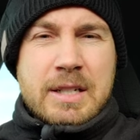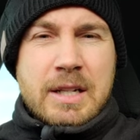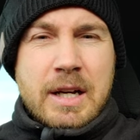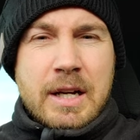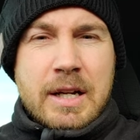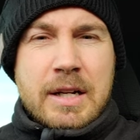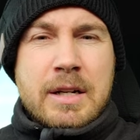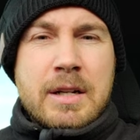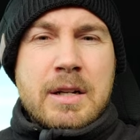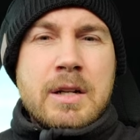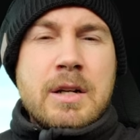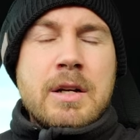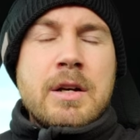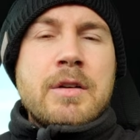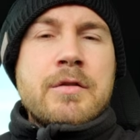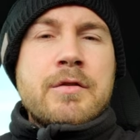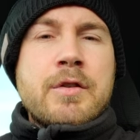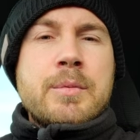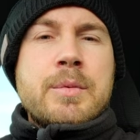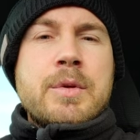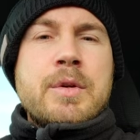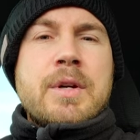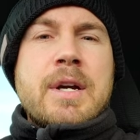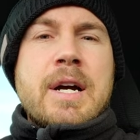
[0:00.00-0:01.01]
done
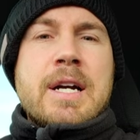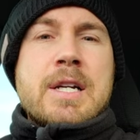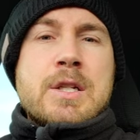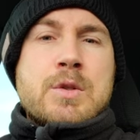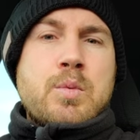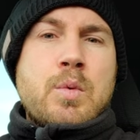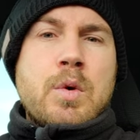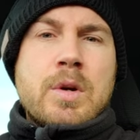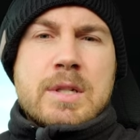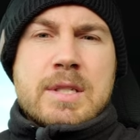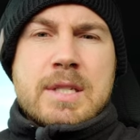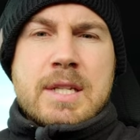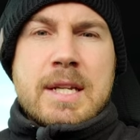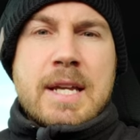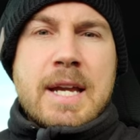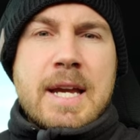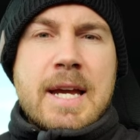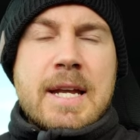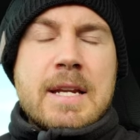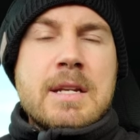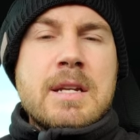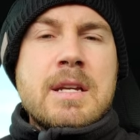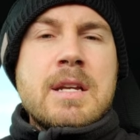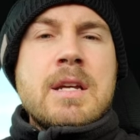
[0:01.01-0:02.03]
from you guys once
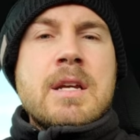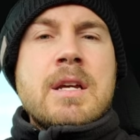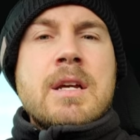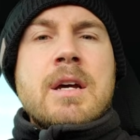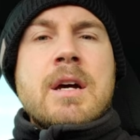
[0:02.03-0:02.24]
again.